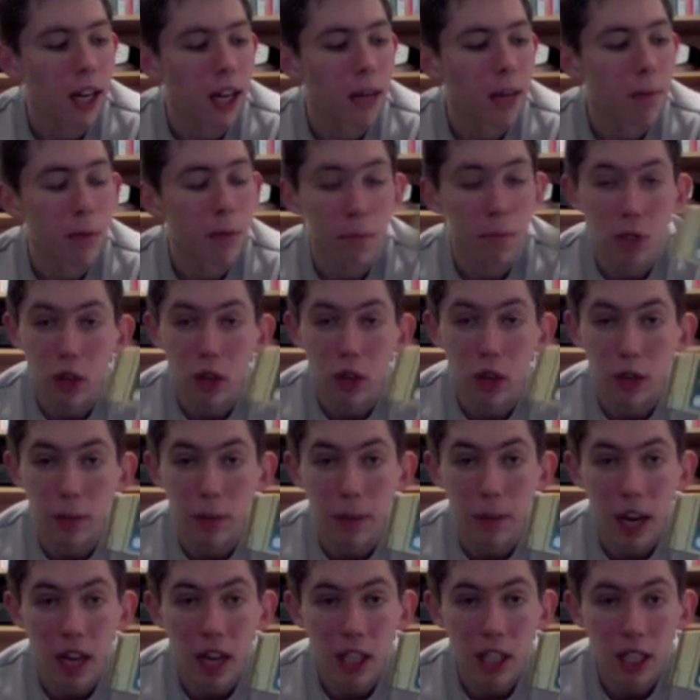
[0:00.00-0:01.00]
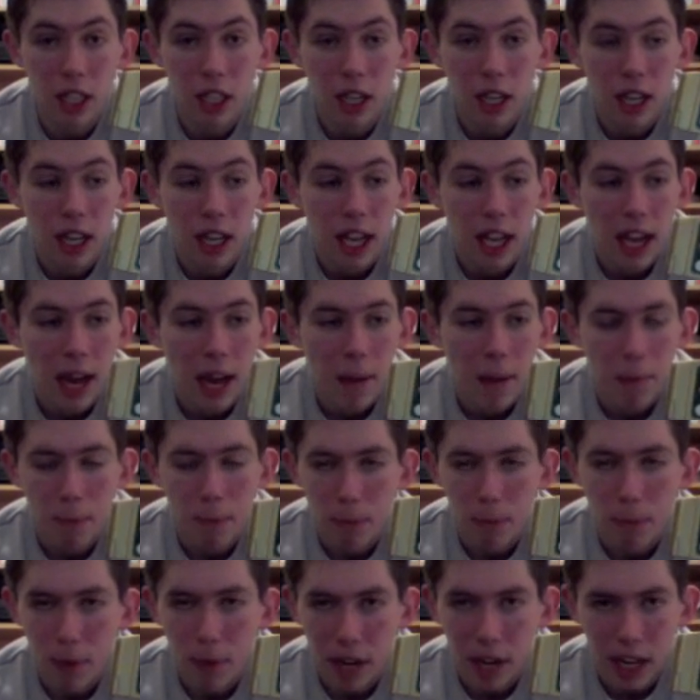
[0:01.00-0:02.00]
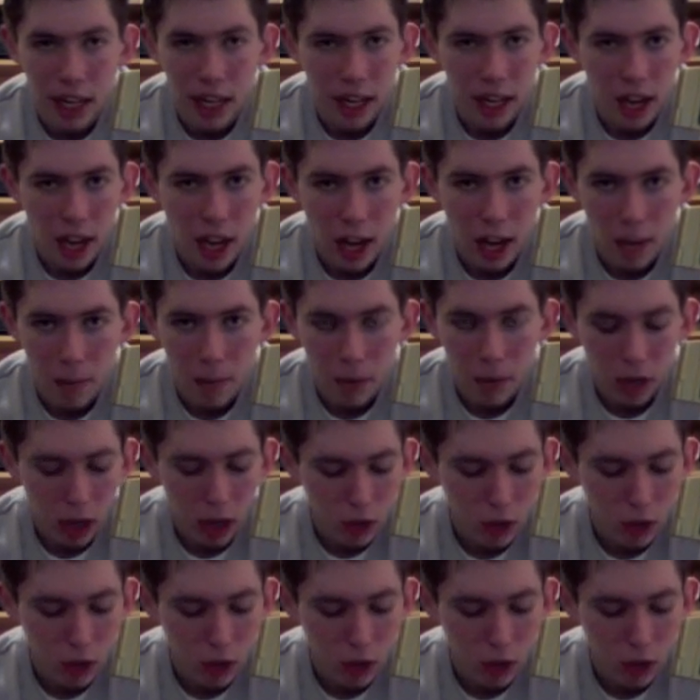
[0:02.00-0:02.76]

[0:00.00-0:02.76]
Majora's Mask. Brilliant, goes